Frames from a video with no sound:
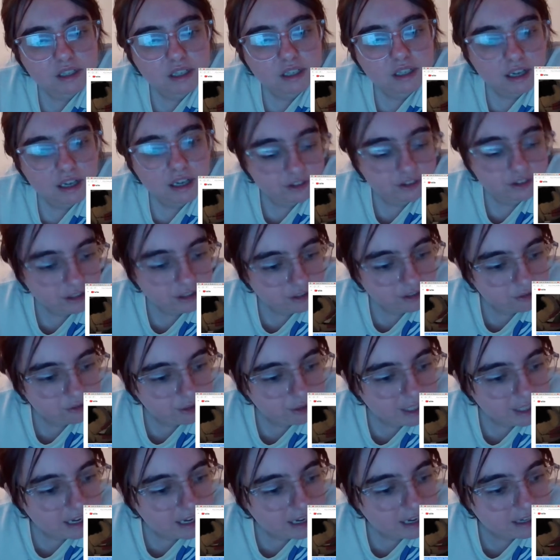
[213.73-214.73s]
I think
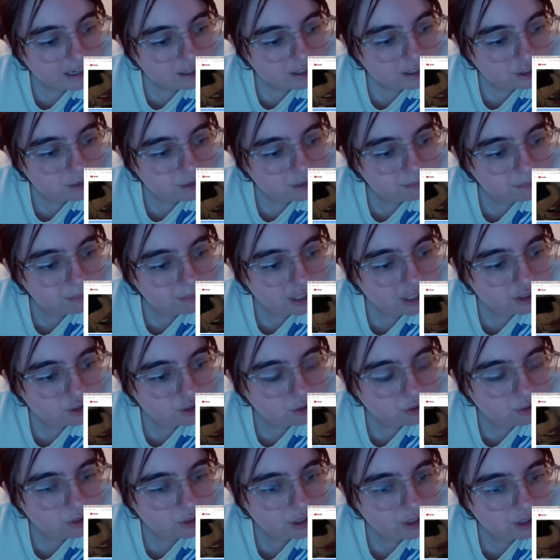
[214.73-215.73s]
we had a
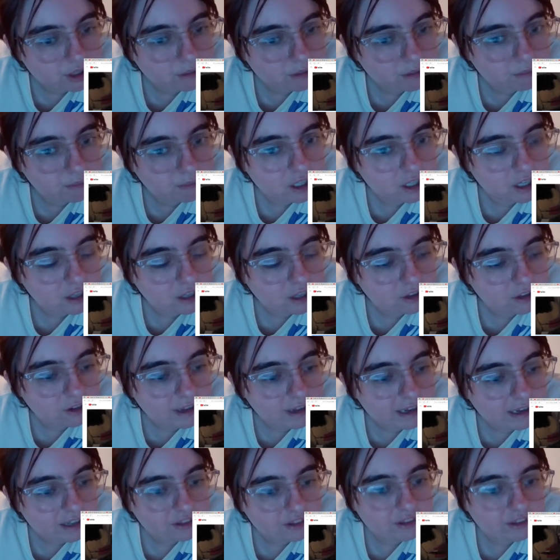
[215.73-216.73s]
special kid
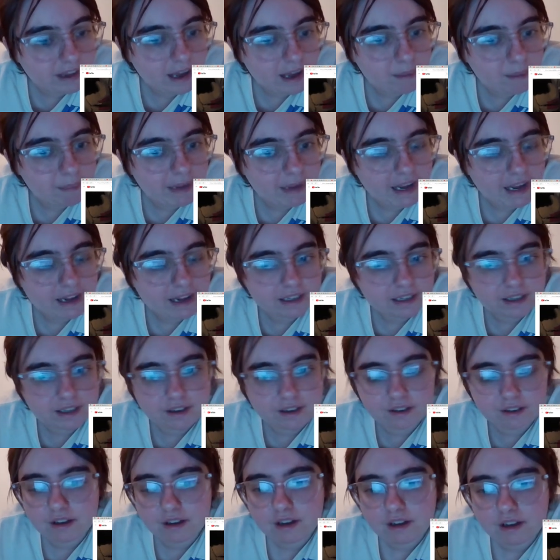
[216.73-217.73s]
like that back
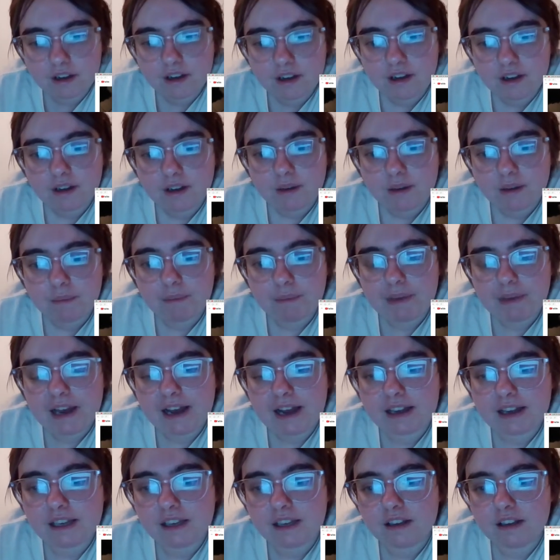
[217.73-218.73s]
in
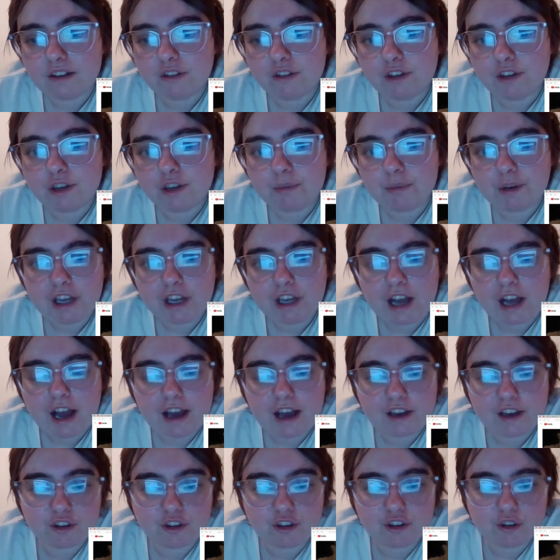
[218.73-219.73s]
Liberty High
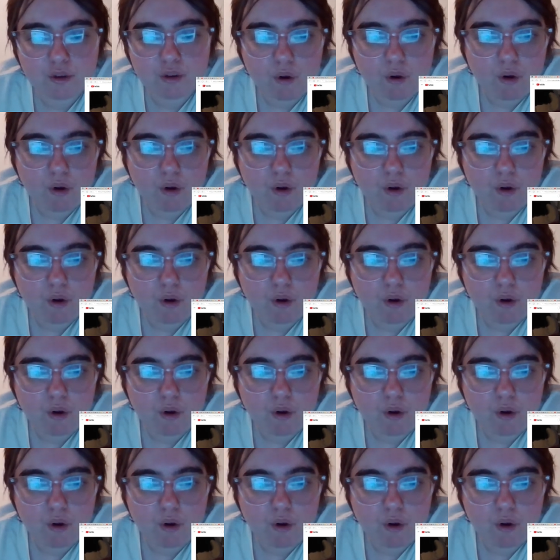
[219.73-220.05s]
School.